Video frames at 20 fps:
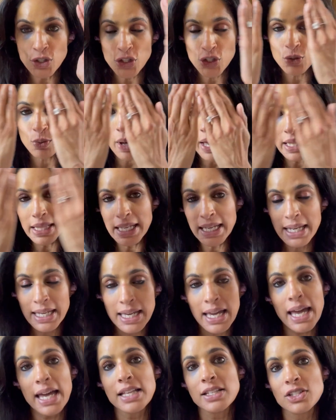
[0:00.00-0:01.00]
swelling
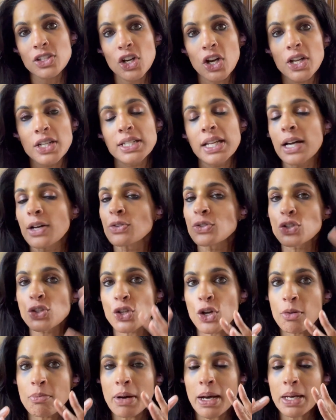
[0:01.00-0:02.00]
has gone down
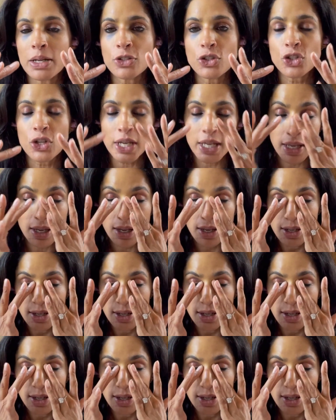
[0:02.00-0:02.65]
so much. Like,